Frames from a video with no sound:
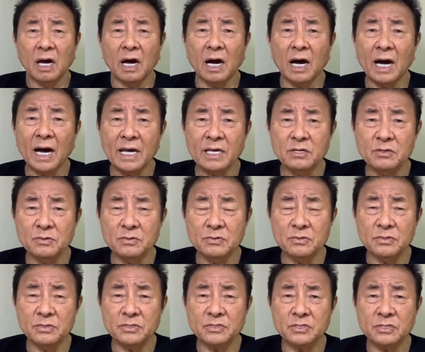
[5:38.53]
I
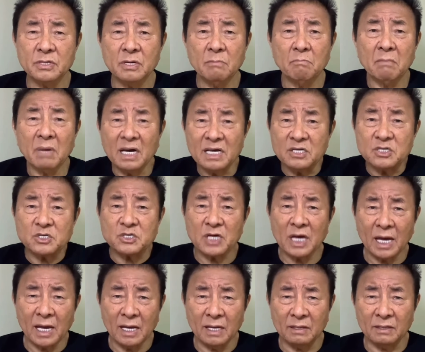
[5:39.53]
use my
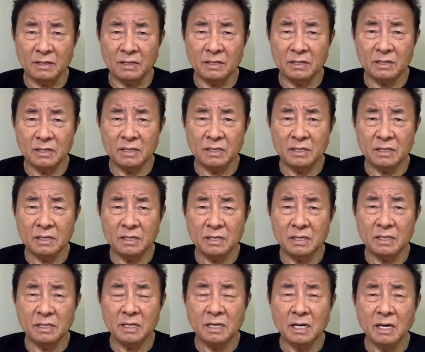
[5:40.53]
son
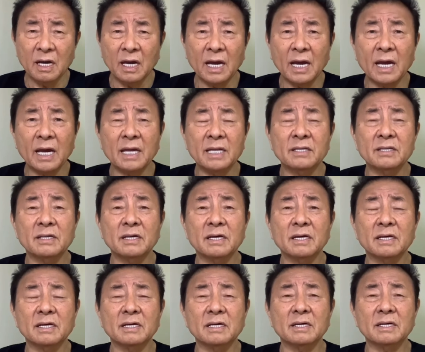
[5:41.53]
and
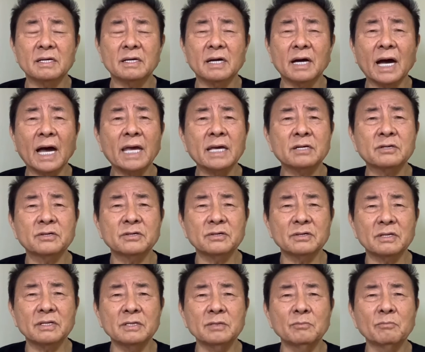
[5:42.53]
I could,
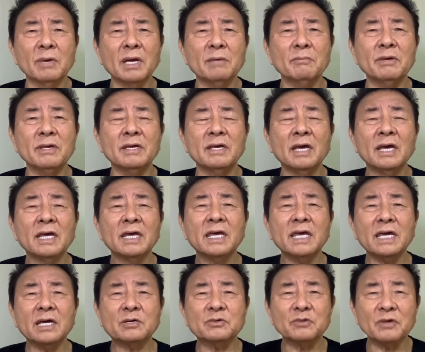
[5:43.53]
maybe
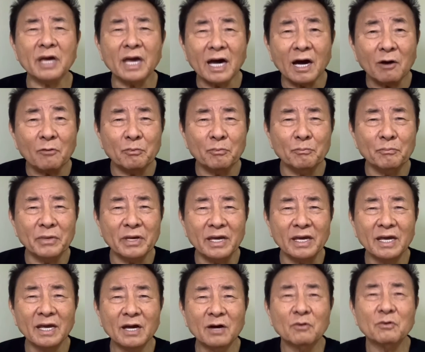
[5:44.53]
he could help me
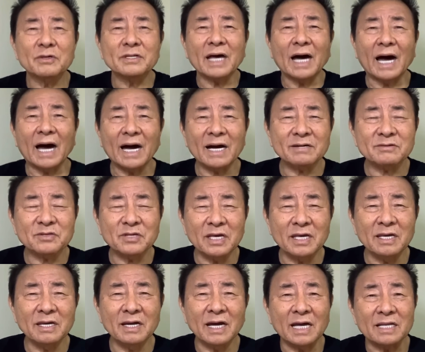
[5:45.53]
for the
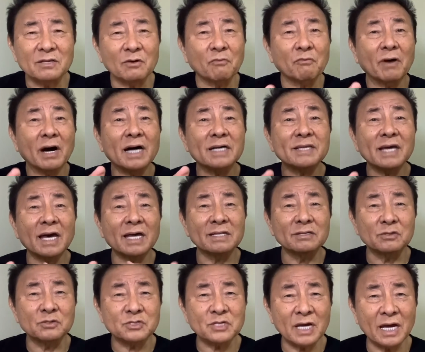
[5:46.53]
acting and the father
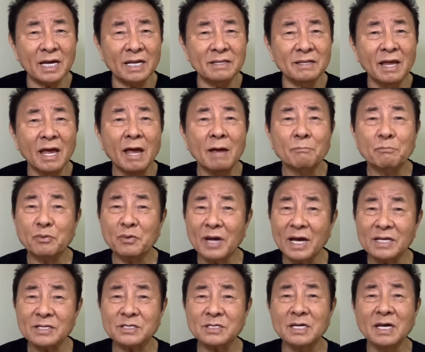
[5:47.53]
and son
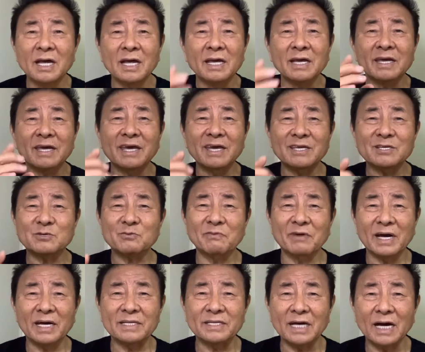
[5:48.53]
plus Keith
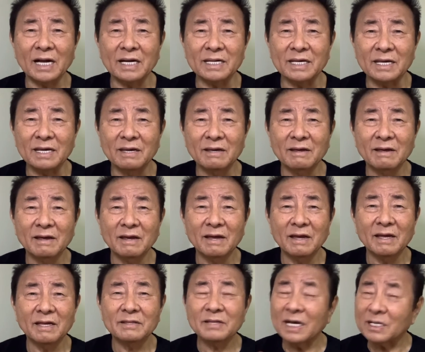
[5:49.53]
Vitali.
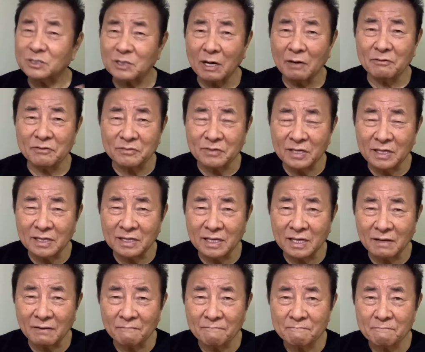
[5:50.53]
That's what I was
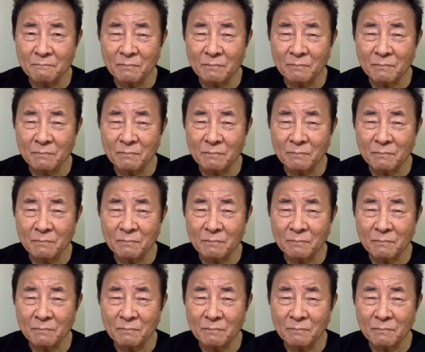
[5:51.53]
thinking.